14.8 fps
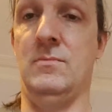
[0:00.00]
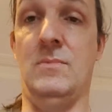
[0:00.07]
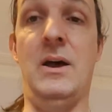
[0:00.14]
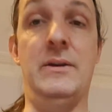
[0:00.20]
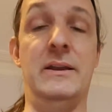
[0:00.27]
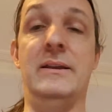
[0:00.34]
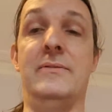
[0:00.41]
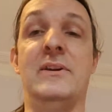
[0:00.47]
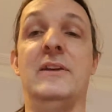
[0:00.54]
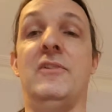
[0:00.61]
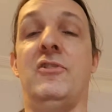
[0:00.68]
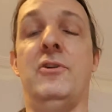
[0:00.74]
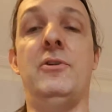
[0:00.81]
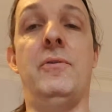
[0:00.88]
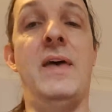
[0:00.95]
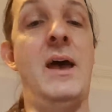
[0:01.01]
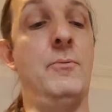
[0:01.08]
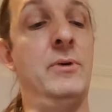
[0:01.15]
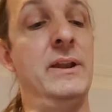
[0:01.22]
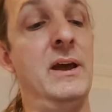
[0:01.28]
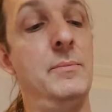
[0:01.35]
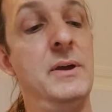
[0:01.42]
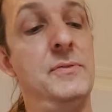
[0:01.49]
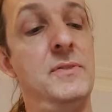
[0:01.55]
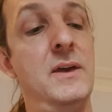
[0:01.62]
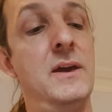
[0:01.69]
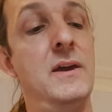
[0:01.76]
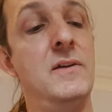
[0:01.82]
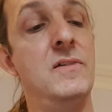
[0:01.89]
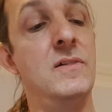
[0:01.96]
I didn't even consider that one. How about
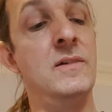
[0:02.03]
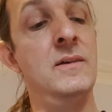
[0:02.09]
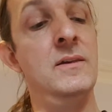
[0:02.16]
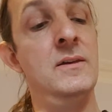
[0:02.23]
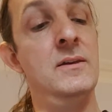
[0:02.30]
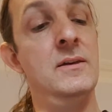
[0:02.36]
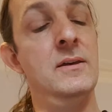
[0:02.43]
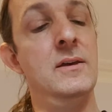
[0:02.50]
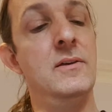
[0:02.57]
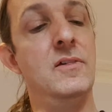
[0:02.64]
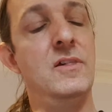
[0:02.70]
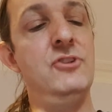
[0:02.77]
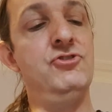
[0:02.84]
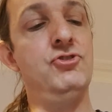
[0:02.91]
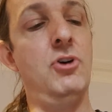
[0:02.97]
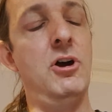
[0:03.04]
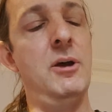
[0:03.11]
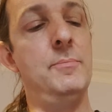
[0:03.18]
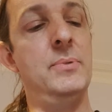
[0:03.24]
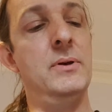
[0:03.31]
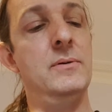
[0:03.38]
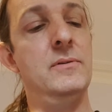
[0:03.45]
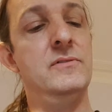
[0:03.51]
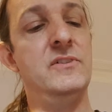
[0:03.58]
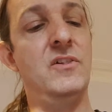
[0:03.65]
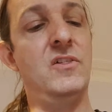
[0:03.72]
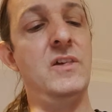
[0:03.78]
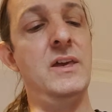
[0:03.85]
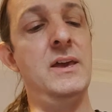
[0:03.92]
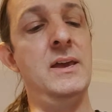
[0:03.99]
this? C sharp to
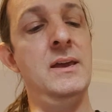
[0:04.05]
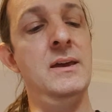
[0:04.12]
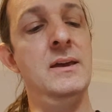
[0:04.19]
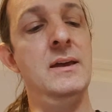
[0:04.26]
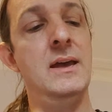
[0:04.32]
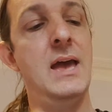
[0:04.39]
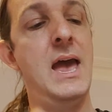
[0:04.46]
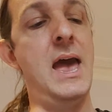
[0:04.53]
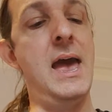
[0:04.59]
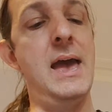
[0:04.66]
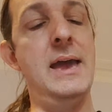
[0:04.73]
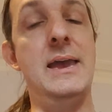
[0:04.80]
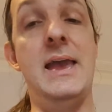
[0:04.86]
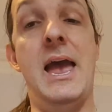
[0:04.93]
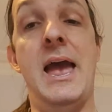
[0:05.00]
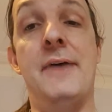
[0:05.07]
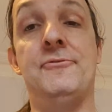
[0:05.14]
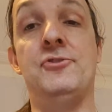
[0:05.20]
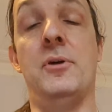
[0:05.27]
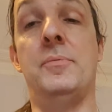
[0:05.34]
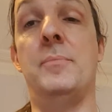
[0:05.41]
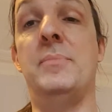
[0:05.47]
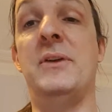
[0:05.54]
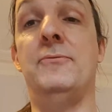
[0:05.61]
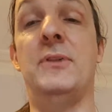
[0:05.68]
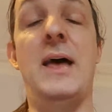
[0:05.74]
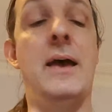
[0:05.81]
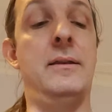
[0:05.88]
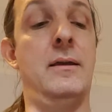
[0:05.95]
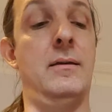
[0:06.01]
C, A, F sharp, and B
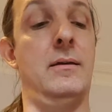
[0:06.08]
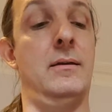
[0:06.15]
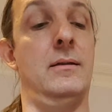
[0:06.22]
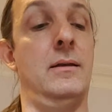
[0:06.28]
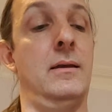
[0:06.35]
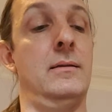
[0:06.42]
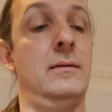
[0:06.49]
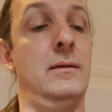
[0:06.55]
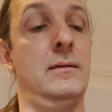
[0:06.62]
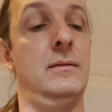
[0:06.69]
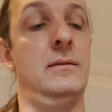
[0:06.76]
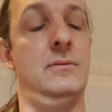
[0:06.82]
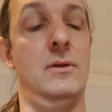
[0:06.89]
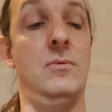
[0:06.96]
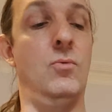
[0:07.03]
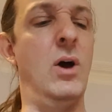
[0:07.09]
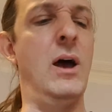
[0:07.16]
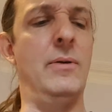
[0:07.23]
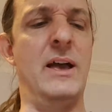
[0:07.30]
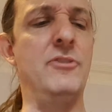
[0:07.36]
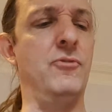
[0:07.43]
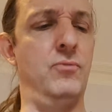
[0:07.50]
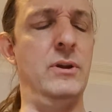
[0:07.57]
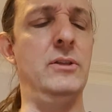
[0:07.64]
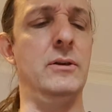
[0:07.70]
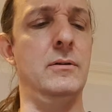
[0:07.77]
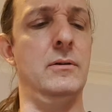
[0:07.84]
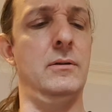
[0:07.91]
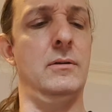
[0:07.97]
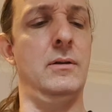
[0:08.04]
flat. Wow, that's really
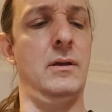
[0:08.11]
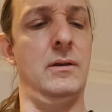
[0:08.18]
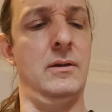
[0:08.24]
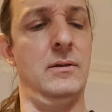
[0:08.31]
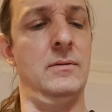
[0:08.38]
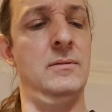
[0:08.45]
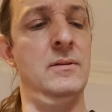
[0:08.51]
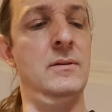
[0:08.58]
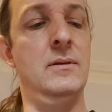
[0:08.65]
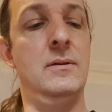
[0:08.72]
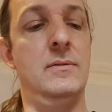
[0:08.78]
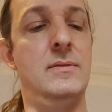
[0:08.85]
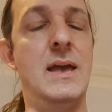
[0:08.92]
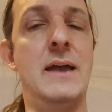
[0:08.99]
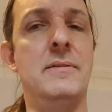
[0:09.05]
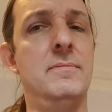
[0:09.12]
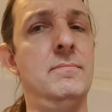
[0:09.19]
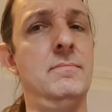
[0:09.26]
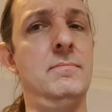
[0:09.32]
that